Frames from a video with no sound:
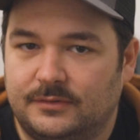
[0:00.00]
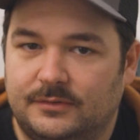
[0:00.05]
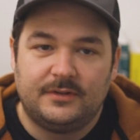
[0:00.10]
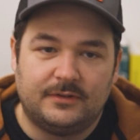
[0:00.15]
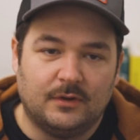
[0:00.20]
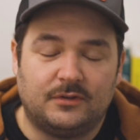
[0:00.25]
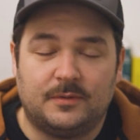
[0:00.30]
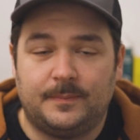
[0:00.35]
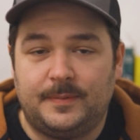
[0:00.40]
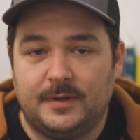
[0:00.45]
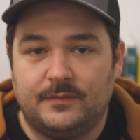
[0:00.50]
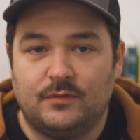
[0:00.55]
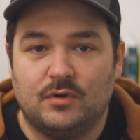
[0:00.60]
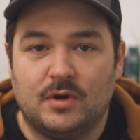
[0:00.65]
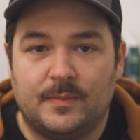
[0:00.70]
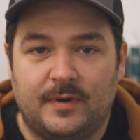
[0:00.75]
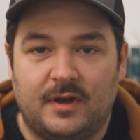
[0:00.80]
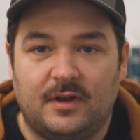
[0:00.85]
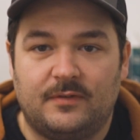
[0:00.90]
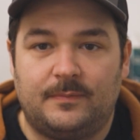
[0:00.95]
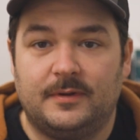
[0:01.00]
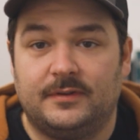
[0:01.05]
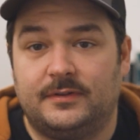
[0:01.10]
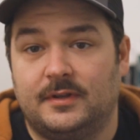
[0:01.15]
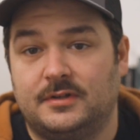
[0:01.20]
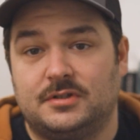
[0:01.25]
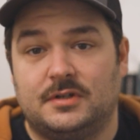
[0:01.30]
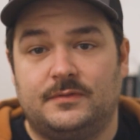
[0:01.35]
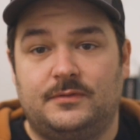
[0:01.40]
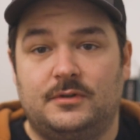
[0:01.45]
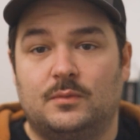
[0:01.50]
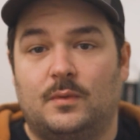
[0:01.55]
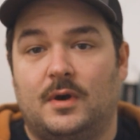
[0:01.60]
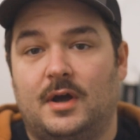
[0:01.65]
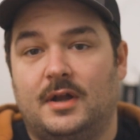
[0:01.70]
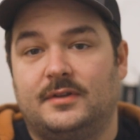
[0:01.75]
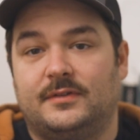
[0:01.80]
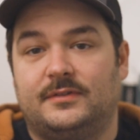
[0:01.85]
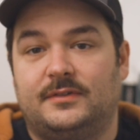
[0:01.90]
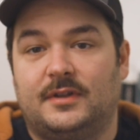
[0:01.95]
So it's a bit of a ripoff, but essentially if you
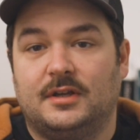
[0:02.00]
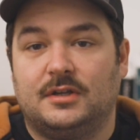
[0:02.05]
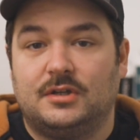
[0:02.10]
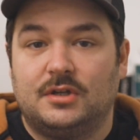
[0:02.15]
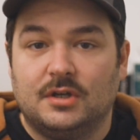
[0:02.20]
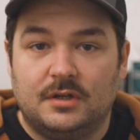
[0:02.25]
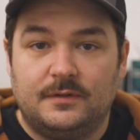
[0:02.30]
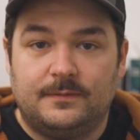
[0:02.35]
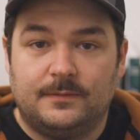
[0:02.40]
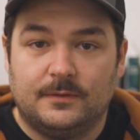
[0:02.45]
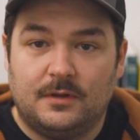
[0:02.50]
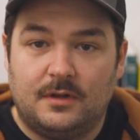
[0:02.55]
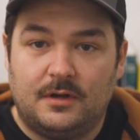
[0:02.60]
want to stay good for